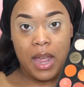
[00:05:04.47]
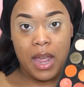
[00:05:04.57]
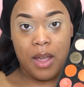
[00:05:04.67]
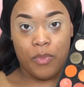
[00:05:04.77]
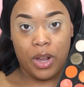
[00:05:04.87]

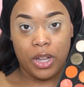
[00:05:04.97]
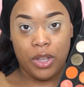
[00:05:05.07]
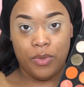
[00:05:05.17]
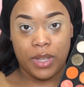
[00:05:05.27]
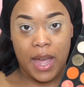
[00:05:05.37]
and we're
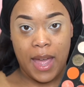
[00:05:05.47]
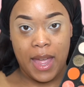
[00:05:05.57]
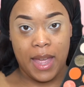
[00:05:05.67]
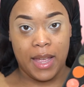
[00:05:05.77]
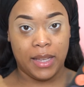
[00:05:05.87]
gonna use
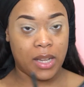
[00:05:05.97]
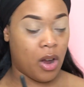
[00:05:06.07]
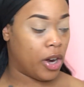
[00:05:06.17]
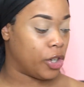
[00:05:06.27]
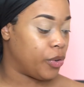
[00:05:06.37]
that as
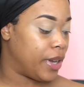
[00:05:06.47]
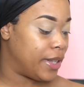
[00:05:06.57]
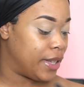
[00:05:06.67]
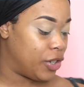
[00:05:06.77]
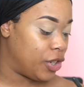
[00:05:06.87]
our
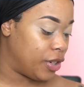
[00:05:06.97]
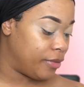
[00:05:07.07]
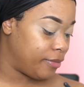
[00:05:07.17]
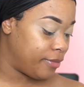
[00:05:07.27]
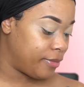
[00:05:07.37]

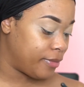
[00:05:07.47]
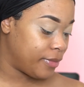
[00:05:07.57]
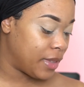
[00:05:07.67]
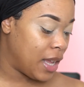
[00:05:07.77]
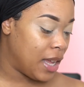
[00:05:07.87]
transition.
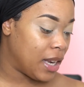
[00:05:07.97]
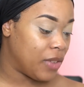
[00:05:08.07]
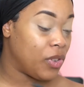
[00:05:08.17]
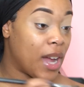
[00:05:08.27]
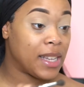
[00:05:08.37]

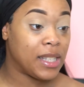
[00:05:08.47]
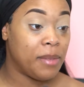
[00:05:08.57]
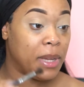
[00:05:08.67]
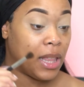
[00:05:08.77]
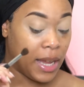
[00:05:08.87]
And if you guys
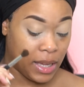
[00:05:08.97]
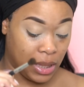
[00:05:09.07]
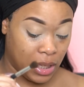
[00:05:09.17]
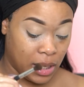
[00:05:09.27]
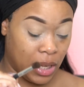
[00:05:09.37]
see me like
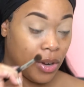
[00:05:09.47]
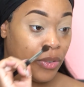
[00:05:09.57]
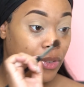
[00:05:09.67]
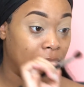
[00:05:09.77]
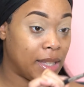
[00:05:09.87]
looking
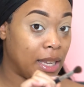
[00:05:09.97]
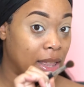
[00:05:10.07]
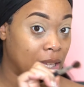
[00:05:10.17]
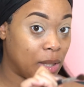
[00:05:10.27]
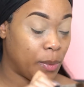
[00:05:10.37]
or
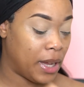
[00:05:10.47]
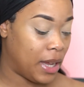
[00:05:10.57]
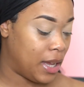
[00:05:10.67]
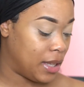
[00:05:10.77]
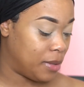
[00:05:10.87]
facing this
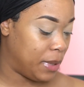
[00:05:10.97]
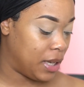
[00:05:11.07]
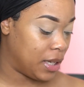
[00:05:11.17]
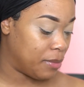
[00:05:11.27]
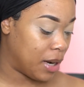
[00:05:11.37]
way, it's
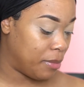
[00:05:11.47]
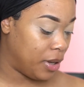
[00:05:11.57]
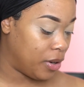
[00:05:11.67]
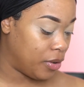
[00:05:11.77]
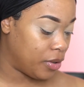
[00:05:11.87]
because my
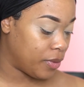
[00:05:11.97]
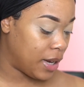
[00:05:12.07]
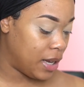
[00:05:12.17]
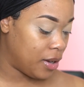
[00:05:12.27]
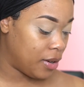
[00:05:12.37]
mirror is
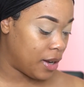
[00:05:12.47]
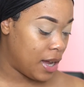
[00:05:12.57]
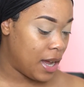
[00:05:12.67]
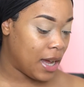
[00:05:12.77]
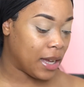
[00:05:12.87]
right here.
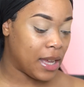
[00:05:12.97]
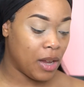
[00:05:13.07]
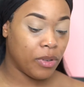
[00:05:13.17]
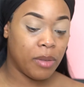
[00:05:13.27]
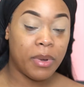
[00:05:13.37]
I
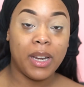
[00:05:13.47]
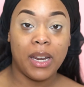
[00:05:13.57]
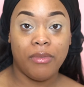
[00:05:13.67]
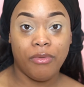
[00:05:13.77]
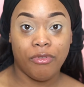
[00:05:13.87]
can't really put
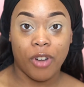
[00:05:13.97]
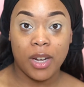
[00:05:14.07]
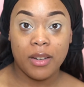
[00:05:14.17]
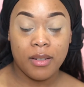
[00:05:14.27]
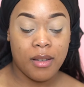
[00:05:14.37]
it in
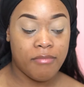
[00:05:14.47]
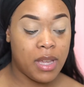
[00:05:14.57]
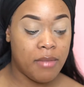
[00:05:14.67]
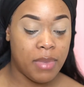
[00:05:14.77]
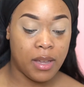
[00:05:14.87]
front of
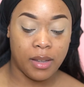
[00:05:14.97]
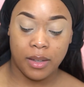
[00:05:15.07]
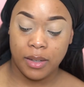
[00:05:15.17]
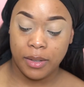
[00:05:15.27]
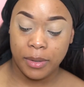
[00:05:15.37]
me
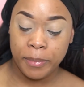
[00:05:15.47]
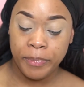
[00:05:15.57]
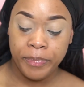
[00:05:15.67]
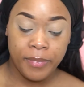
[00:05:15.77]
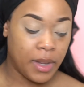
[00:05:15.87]
because
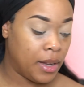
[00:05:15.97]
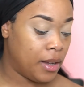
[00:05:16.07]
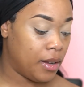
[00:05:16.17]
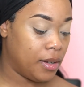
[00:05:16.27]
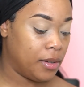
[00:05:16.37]

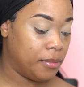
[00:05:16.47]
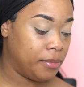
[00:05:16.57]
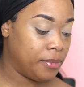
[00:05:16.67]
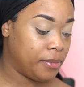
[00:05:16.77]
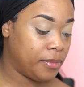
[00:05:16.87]

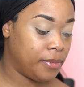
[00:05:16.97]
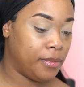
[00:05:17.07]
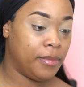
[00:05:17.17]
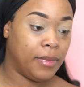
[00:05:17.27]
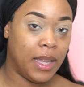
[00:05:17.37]
then
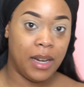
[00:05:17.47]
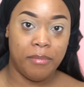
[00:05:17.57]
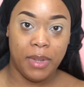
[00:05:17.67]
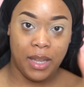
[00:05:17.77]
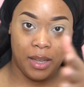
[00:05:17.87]

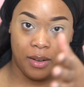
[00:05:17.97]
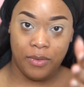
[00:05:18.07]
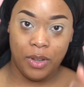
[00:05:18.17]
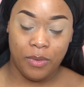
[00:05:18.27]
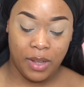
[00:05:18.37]
it'd be in the
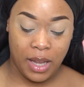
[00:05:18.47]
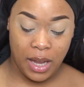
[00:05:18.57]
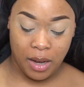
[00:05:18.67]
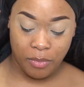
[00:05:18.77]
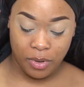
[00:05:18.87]
view of the
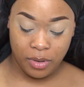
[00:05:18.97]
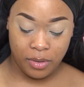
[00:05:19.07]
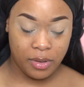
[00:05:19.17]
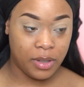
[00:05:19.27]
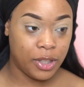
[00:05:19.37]
camera.
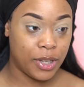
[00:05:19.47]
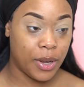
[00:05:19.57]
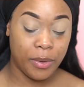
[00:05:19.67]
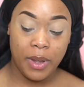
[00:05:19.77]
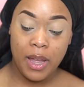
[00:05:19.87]

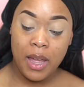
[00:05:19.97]
So